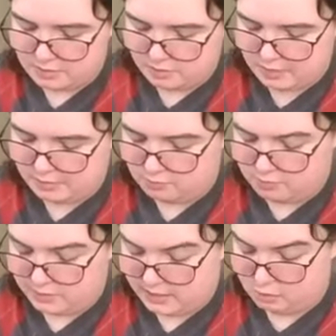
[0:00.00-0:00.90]
so I
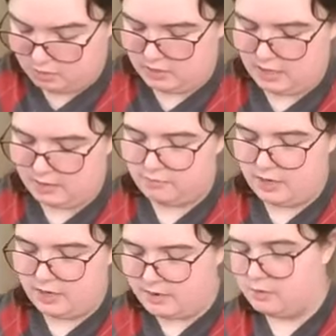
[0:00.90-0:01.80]
really want that
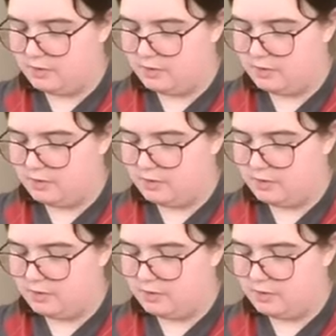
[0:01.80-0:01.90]
flavour